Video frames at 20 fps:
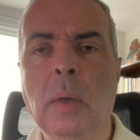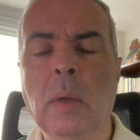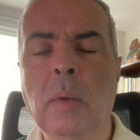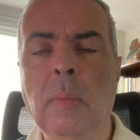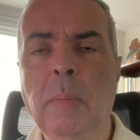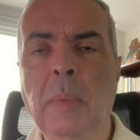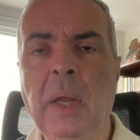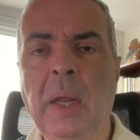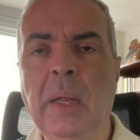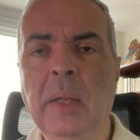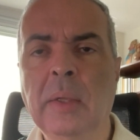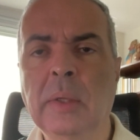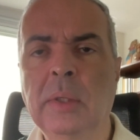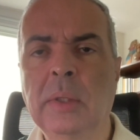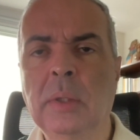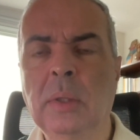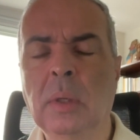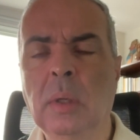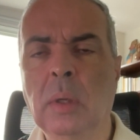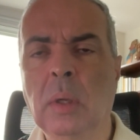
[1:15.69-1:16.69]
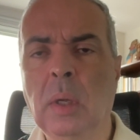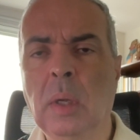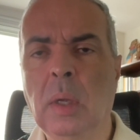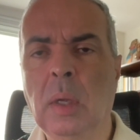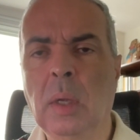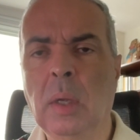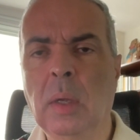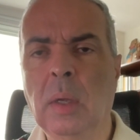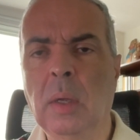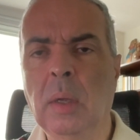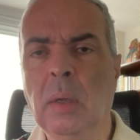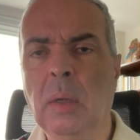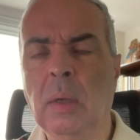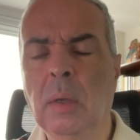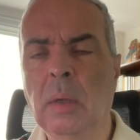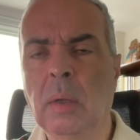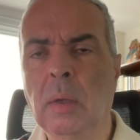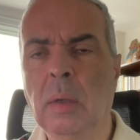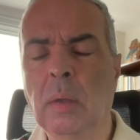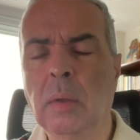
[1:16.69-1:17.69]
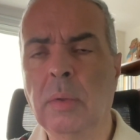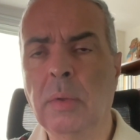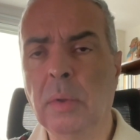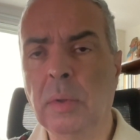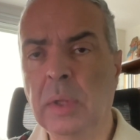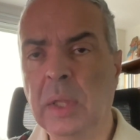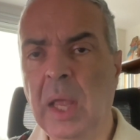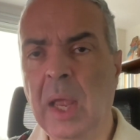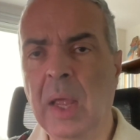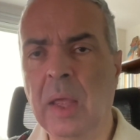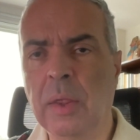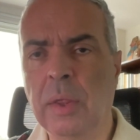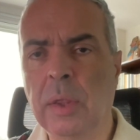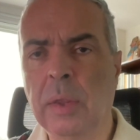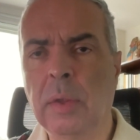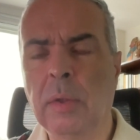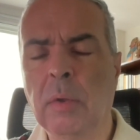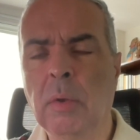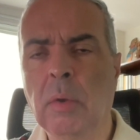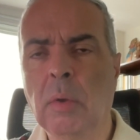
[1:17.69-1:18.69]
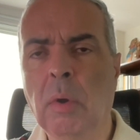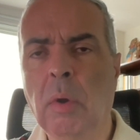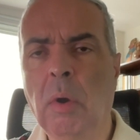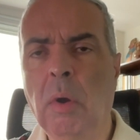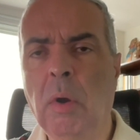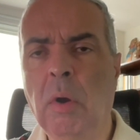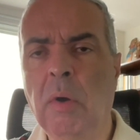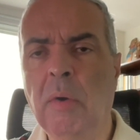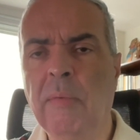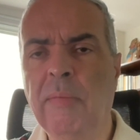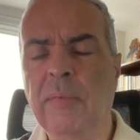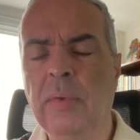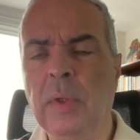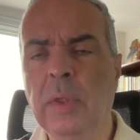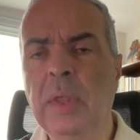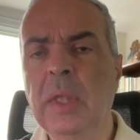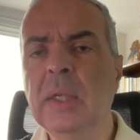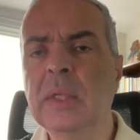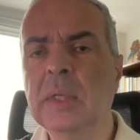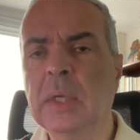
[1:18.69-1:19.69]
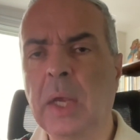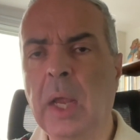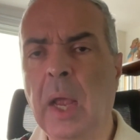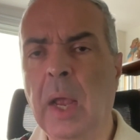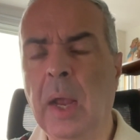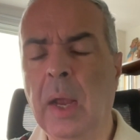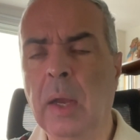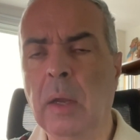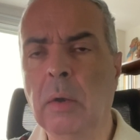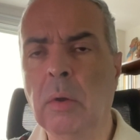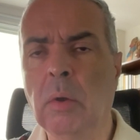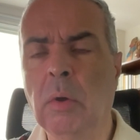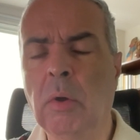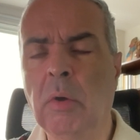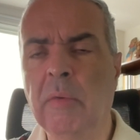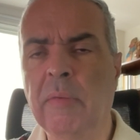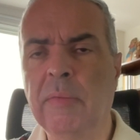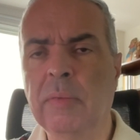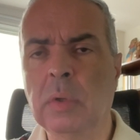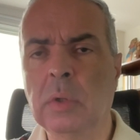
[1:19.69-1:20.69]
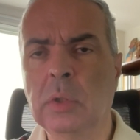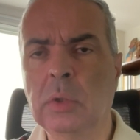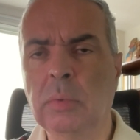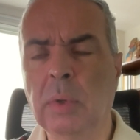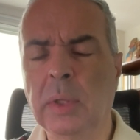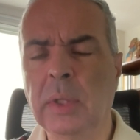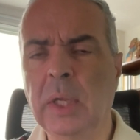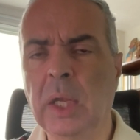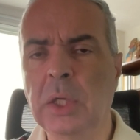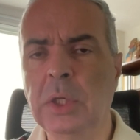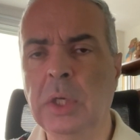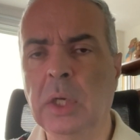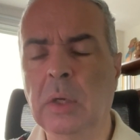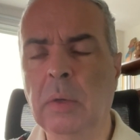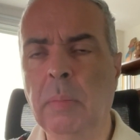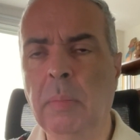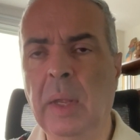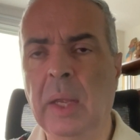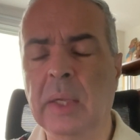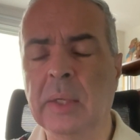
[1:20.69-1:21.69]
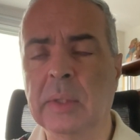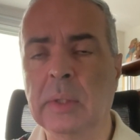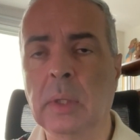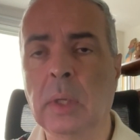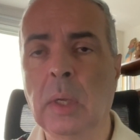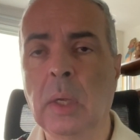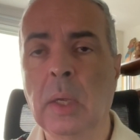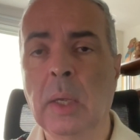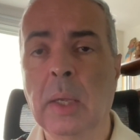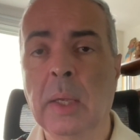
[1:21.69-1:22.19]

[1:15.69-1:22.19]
means the death of this kind of strategic mix.